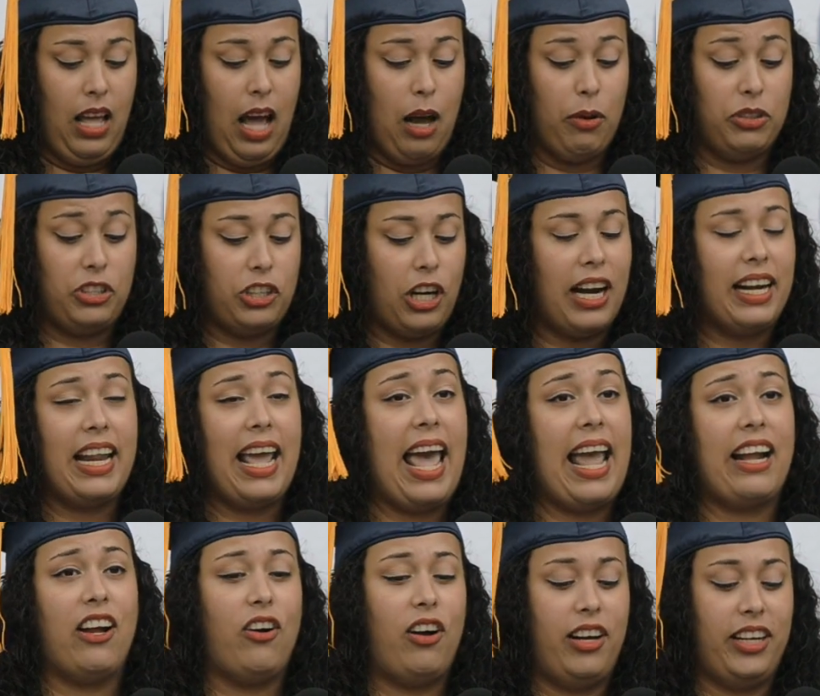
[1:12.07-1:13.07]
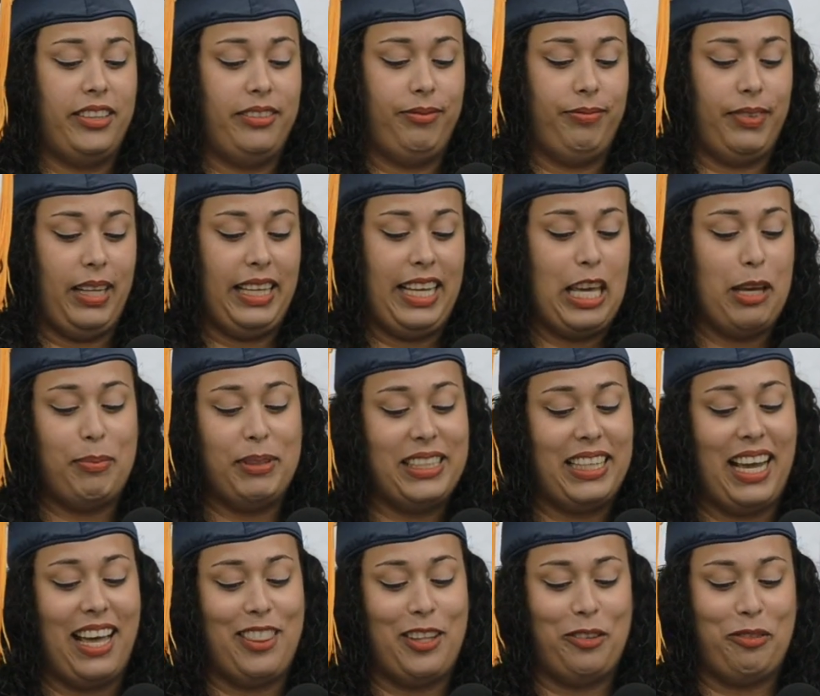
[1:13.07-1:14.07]
I was trying to hang on and keep it
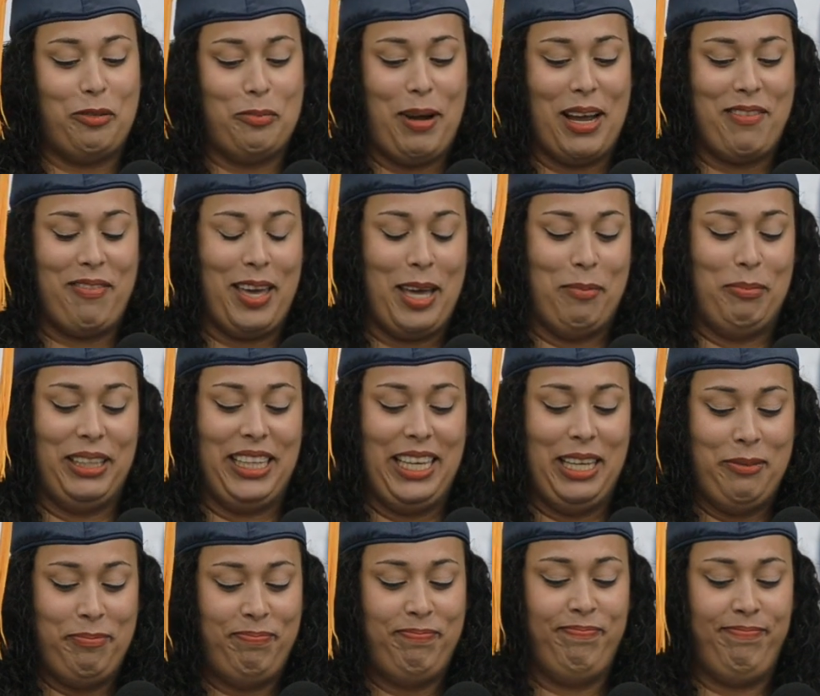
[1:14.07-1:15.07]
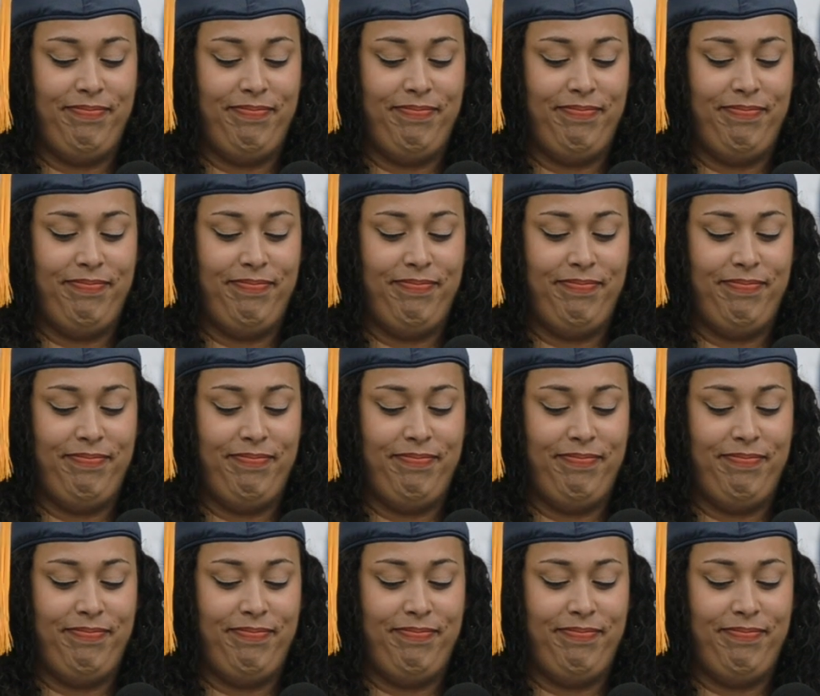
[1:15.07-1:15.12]
together for my family.